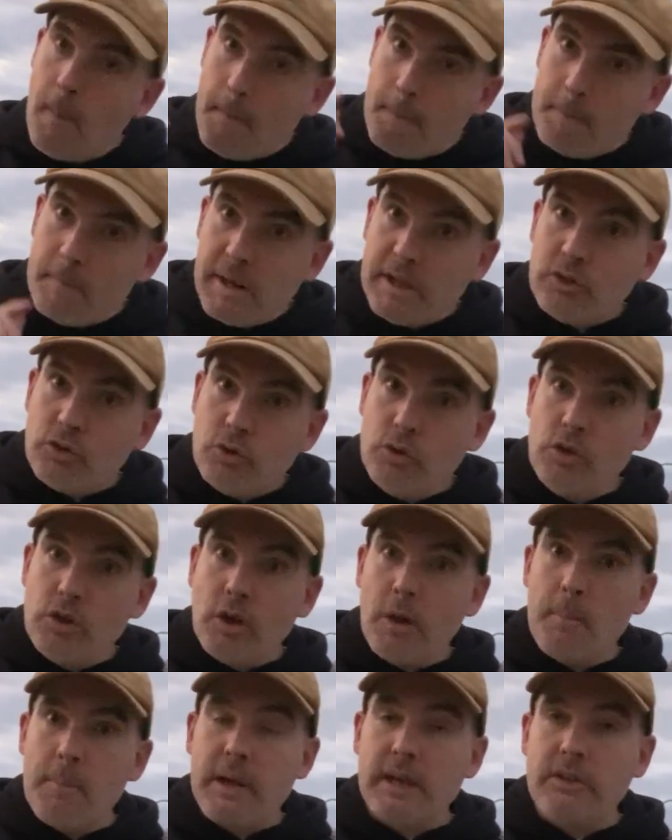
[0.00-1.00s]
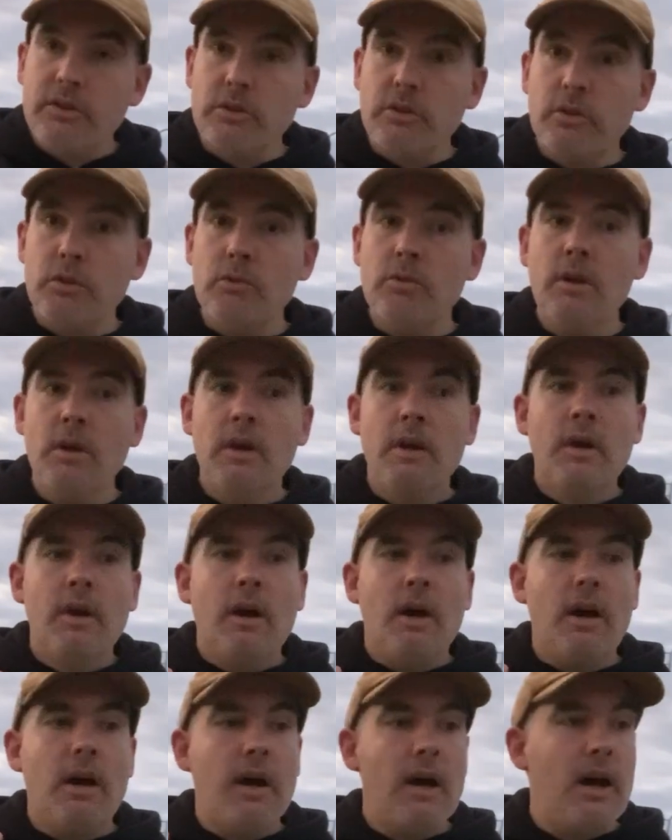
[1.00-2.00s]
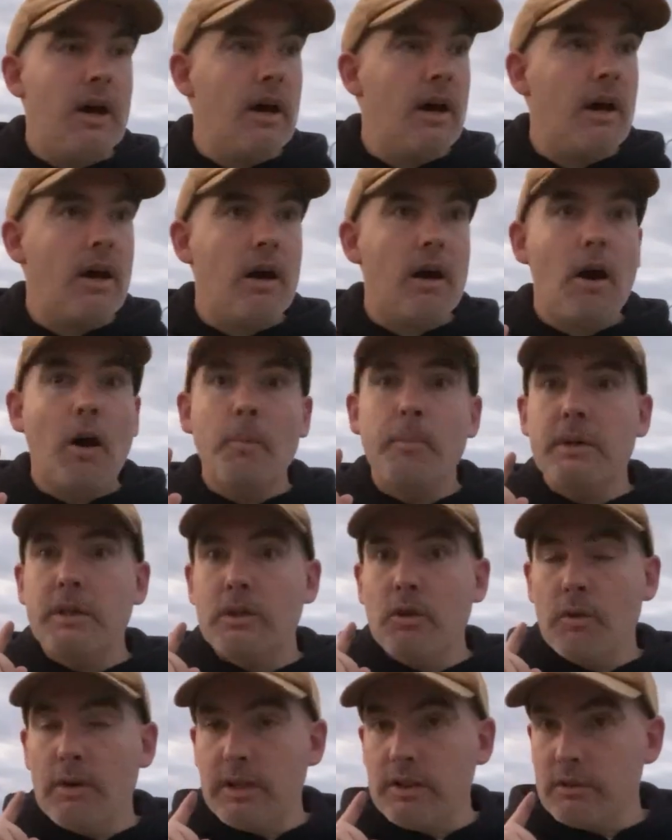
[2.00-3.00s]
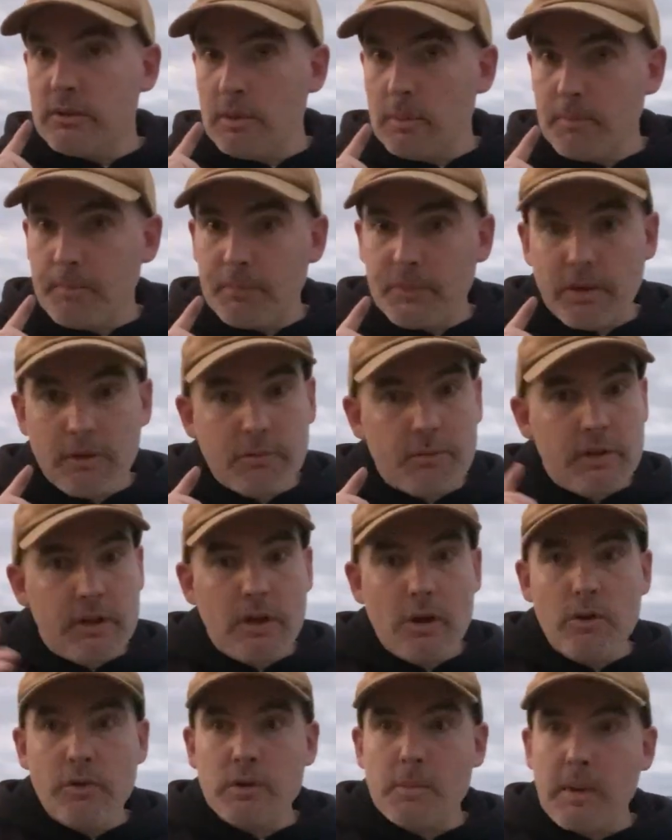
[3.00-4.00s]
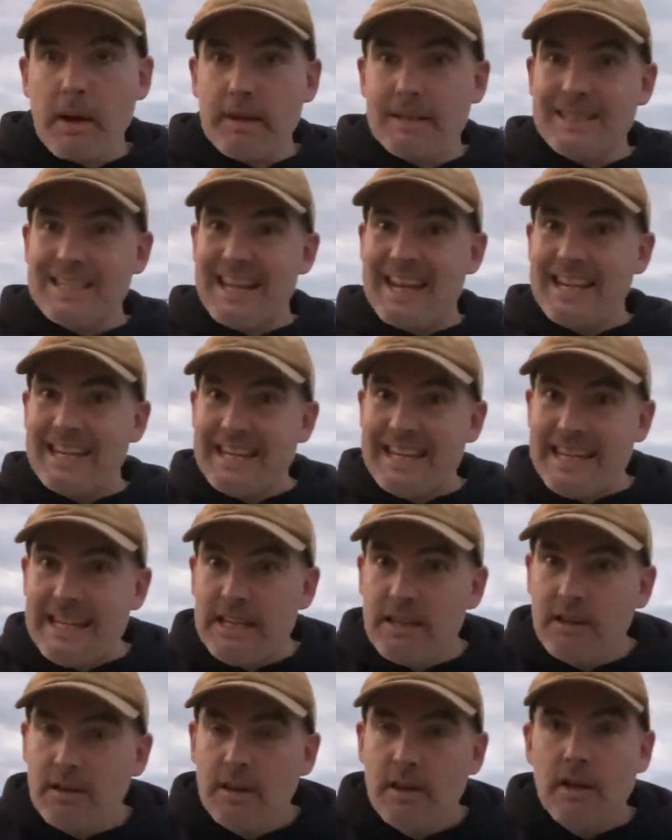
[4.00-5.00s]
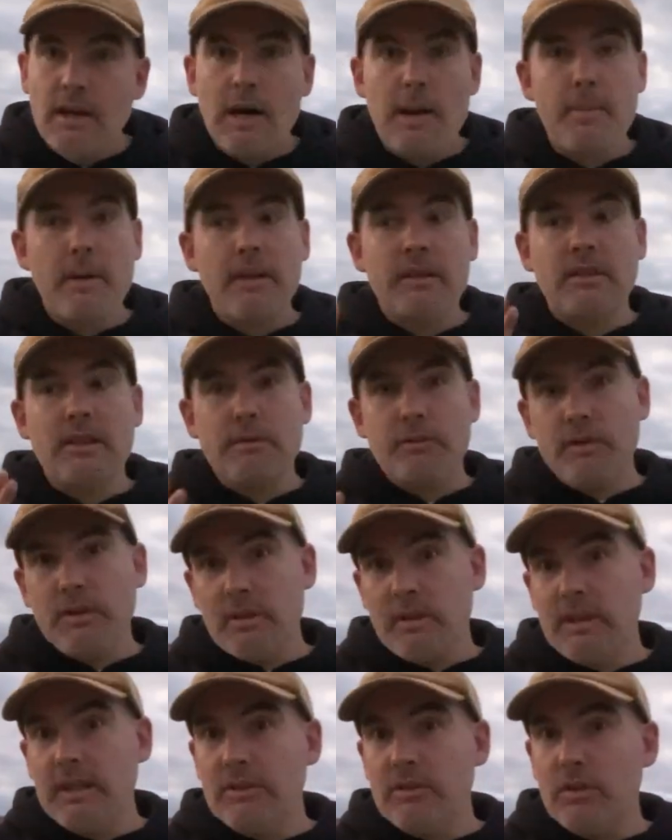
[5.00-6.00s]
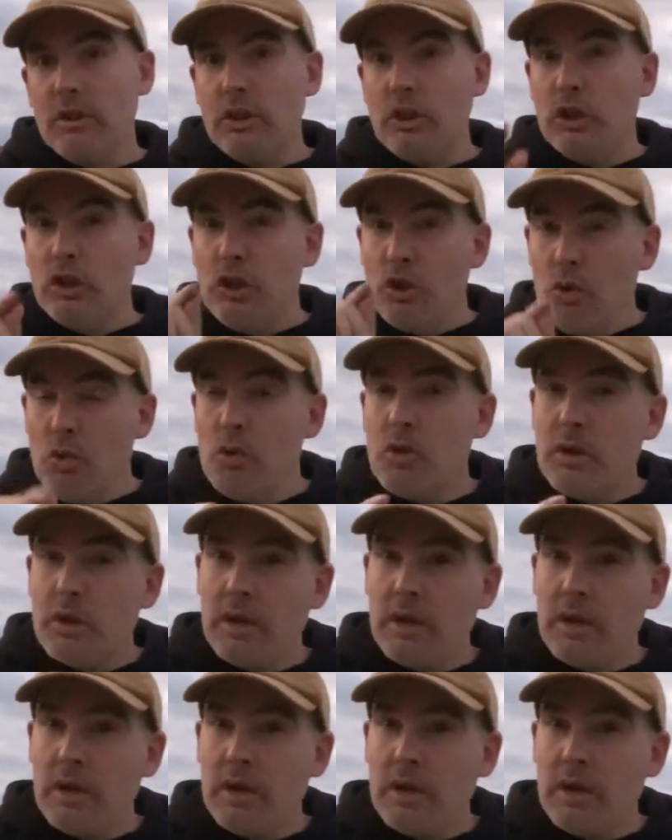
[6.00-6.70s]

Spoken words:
Make sure you come back soon. I'll be doing some videos about technique, about different things that you can